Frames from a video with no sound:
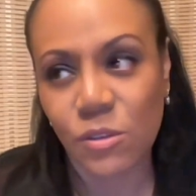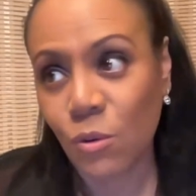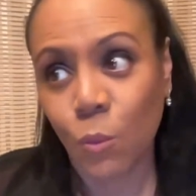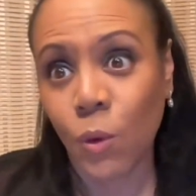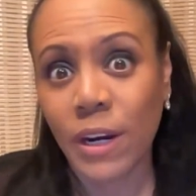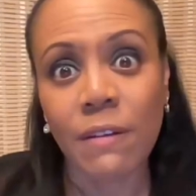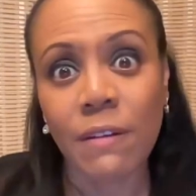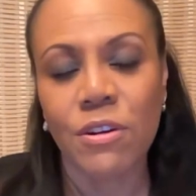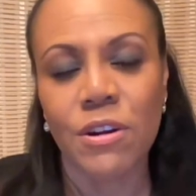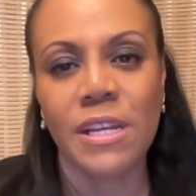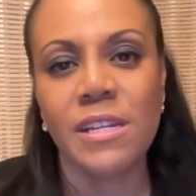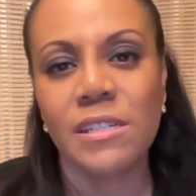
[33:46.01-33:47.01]
whatever it
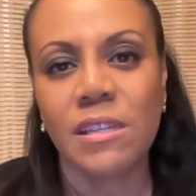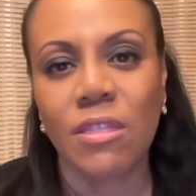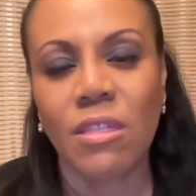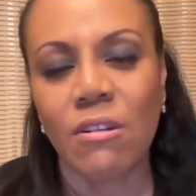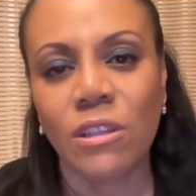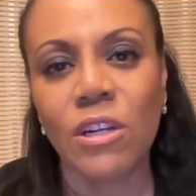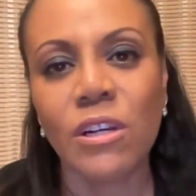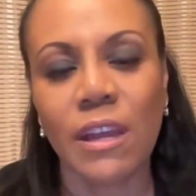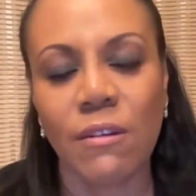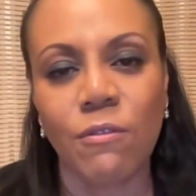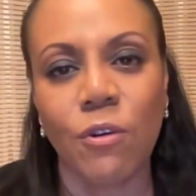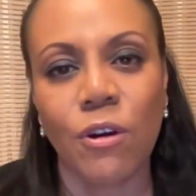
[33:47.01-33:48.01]
is that they're looking
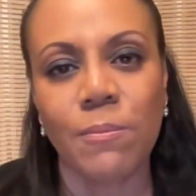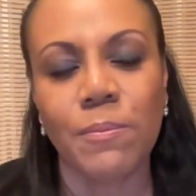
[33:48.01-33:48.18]
for.